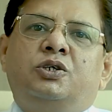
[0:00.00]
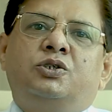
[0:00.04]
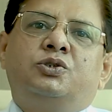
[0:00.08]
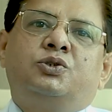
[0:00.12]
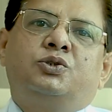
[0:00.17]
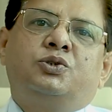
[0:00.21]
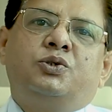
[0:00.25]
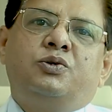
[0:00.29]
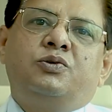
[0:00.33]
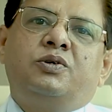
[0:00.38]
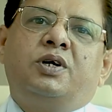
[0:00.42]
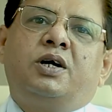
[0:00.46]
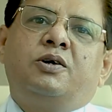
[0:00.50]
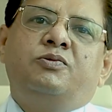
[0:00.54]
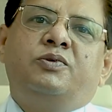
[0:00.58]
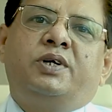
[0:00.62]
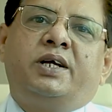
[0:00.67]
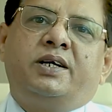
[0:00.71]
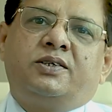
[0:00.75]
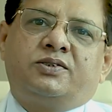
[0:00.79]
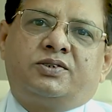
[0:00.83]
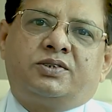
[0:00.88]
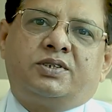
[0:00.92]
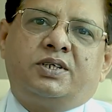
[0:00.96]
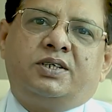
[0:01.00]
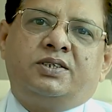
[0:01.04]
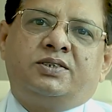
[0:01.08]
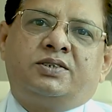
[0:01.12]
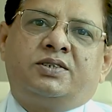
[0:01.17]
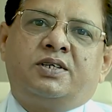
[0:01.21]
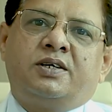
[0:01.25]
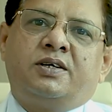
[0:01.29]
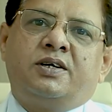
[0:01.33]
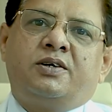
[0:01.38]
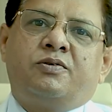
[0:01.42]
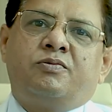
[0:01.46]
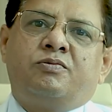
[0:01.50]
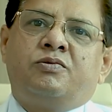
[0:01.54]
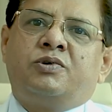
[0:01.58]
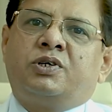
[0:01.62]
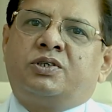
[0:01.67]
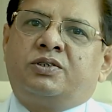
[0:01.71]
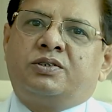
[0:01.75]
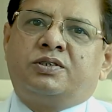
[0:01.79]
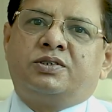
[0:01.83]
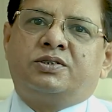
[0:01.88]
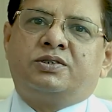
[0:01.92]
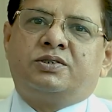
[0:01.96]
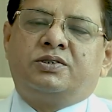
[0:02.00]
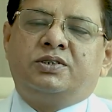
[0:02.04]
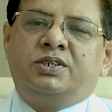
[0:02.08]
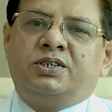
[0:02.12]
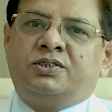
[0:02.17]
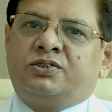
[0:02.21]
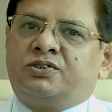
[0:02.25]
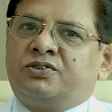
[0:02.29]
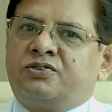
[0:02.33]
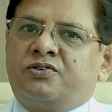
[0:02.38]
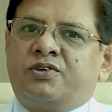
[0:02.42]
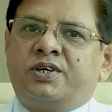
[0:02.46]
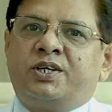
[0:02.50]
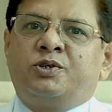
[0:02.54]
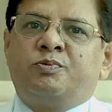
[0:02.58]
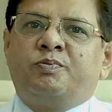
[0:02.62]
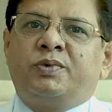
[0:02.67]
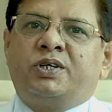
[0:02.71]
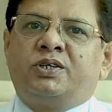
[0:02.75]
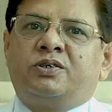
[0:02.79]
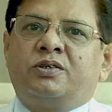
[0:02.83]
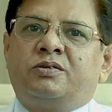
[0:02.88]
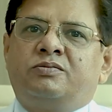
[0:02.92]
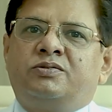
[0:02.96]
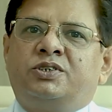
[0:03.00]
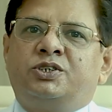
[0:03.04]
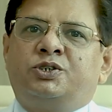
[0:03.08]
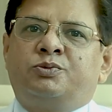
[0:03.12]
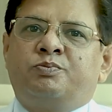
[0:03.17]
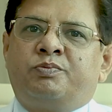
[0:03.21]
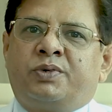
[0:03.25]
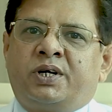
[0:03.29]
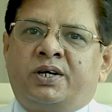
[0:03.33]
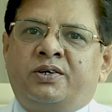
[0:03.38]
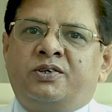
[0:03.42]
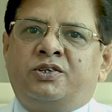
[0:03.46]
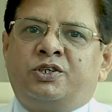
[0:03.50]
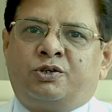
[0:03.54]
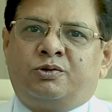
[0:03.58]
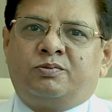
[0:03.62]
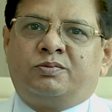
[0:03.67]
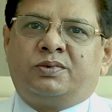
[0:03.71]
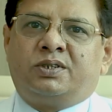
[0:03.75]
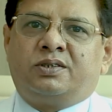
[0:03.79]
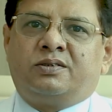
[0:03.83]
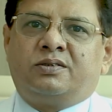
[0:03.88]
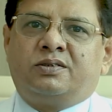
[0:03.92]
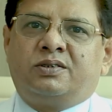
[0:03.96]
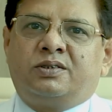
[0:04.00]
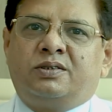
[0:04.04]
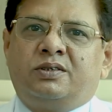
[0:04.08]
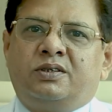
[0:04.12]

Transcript: So now next is there what is treatment of this brain tumor.